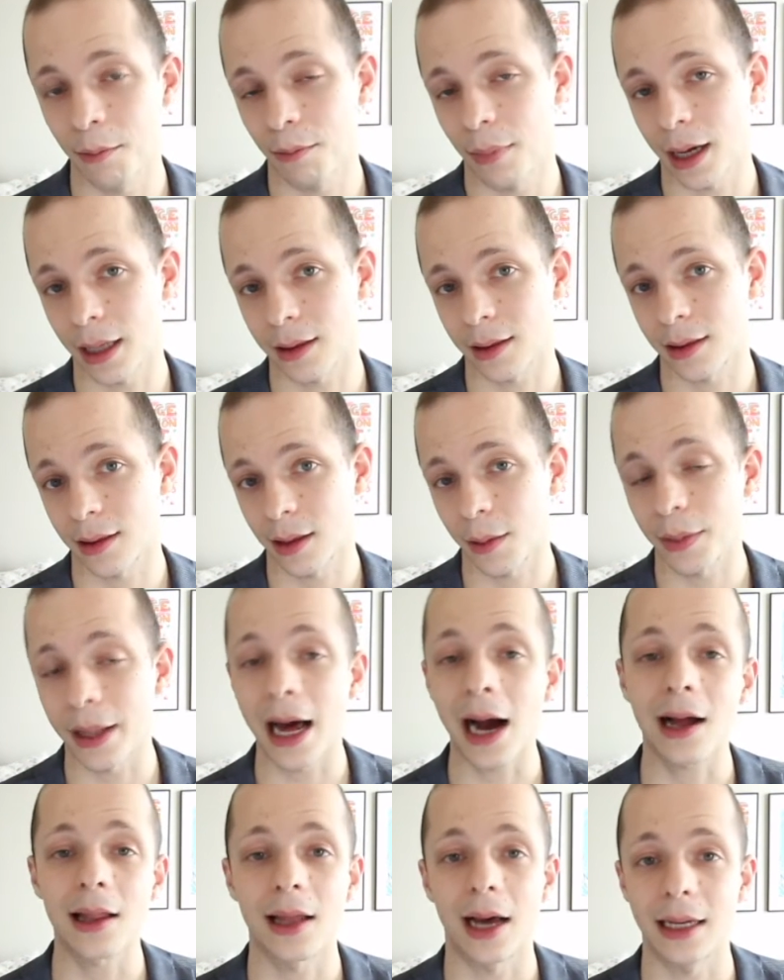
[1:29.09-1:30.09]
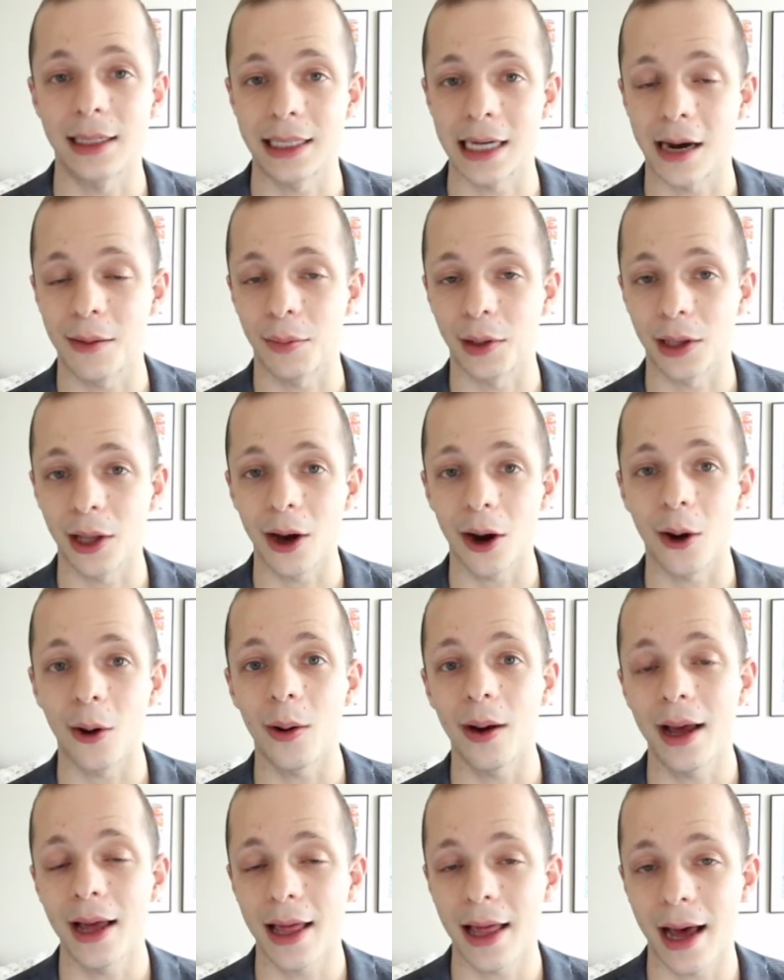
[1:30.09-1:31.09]
But the black line down
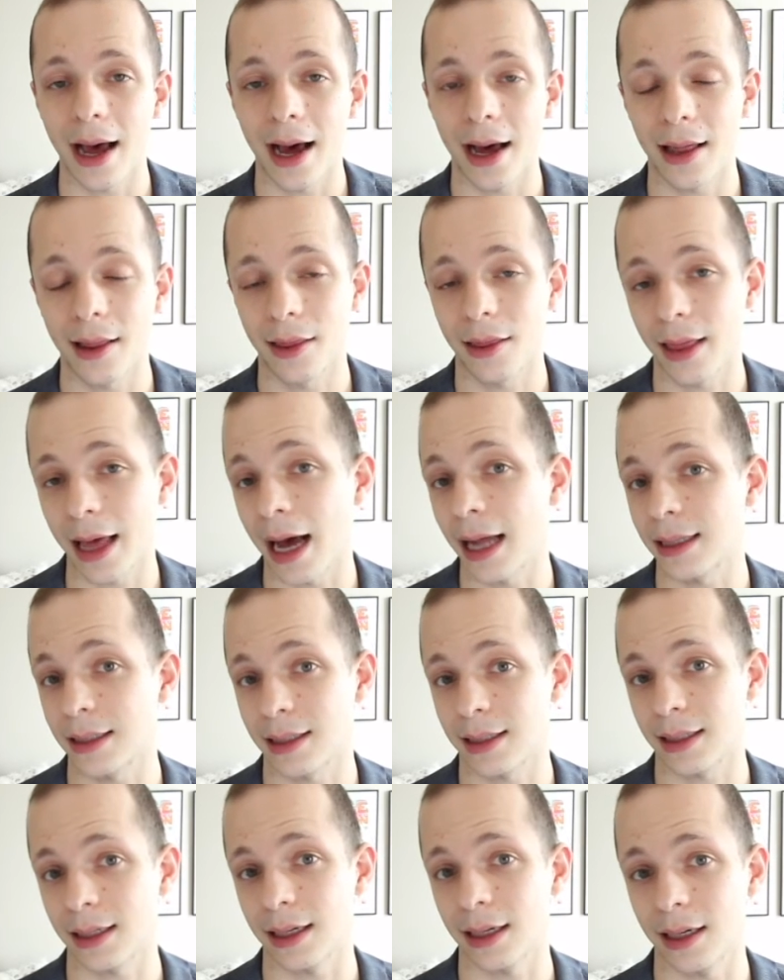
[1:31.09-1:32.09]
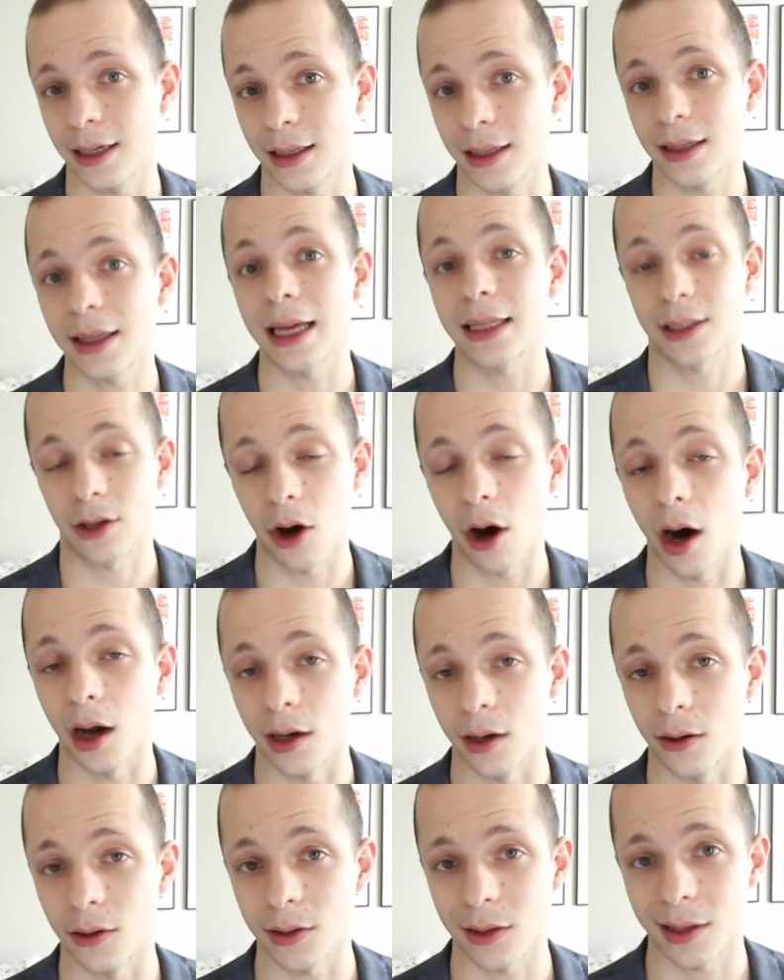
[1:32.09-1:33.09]
below, that's
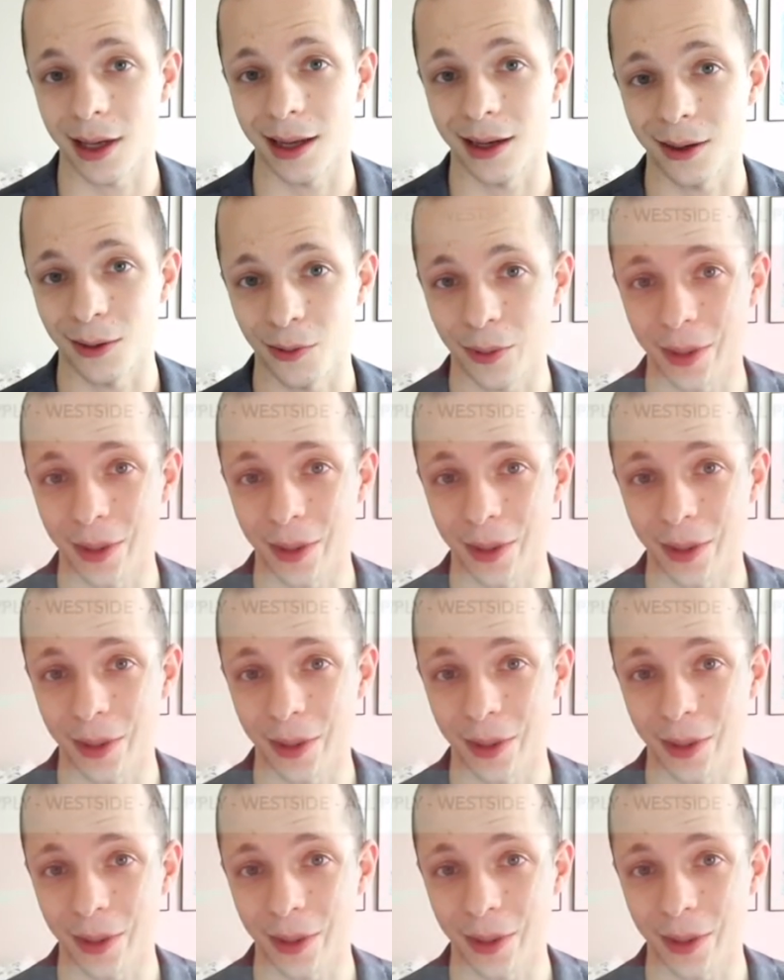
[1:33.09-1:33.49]
condos, and